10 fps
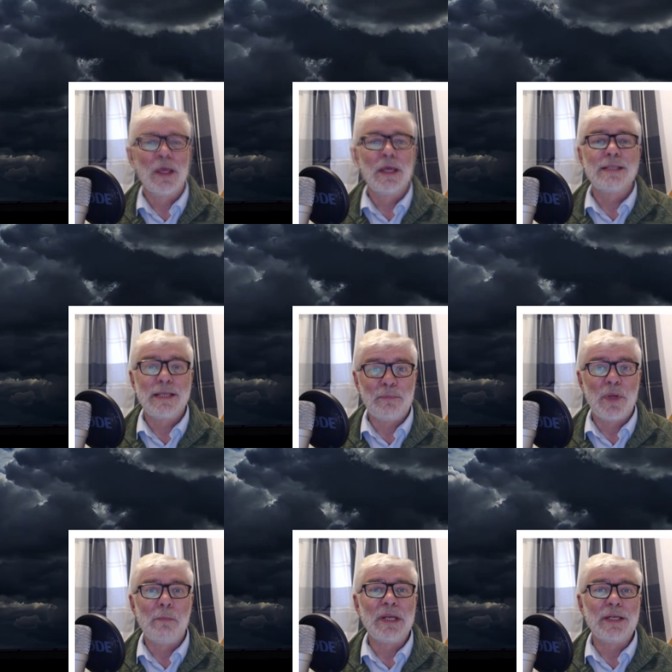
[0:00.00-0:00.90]
Tip
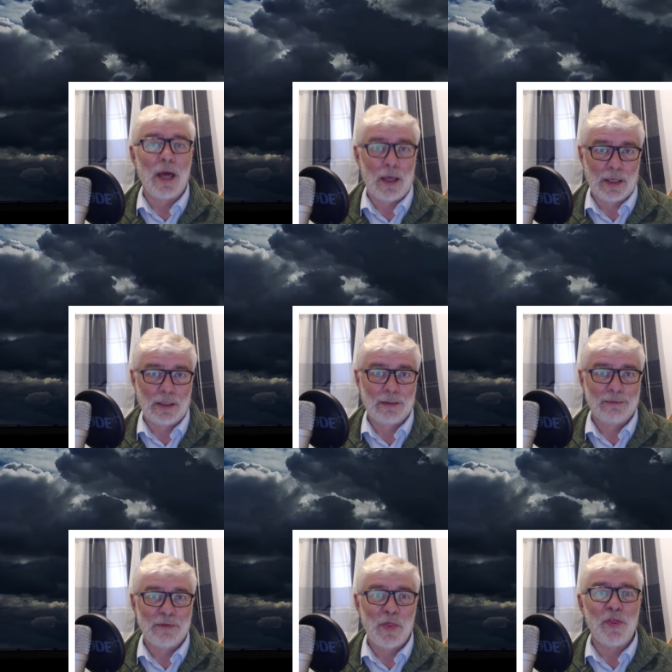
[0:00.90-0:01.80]
number 9,
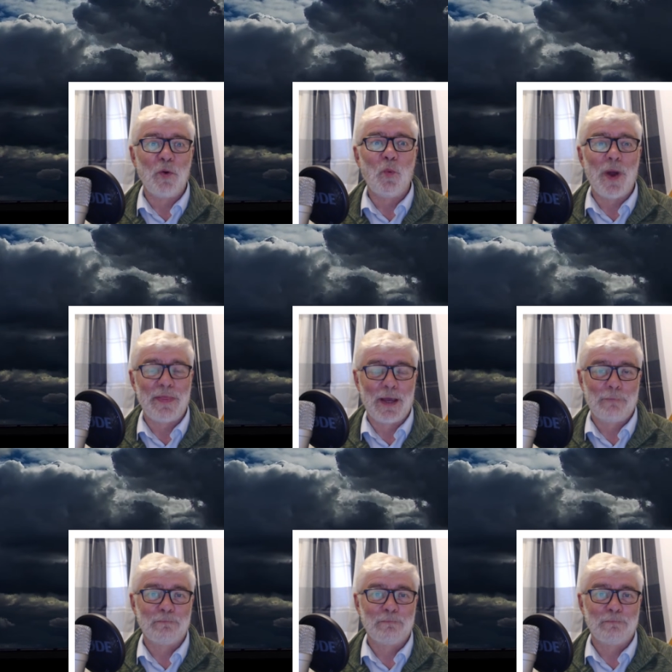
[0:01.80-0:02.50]
the weather.